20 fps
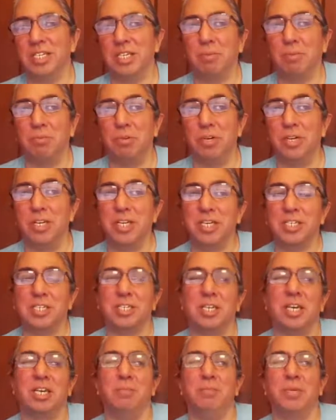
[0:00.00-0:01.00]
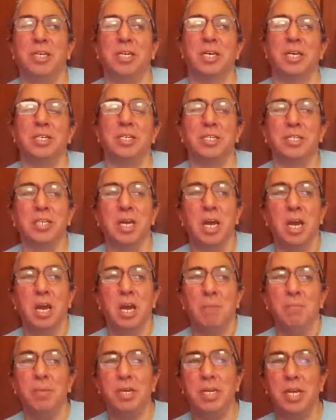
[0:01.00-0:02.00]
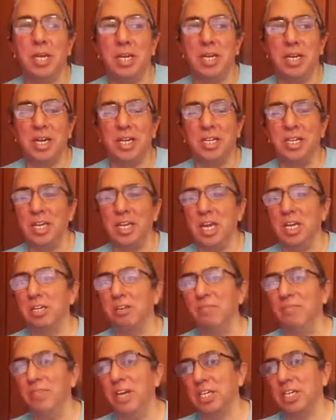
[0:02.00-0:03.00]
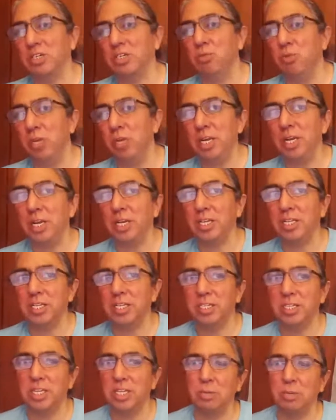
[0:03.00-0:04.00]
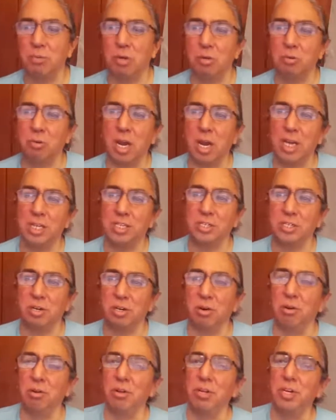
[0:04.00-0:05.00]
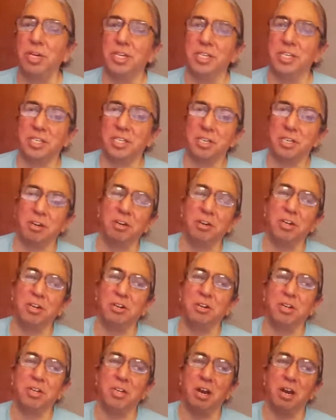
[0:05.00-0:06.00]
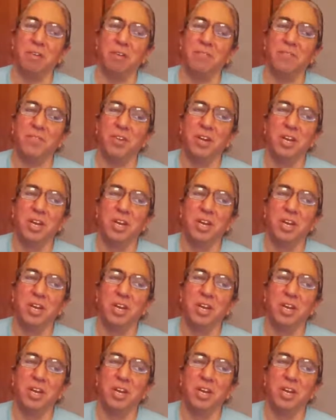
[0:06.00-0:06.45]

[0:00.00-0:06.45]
And I'm really excited because beginning at the end of next week, the sun will rise earlier enough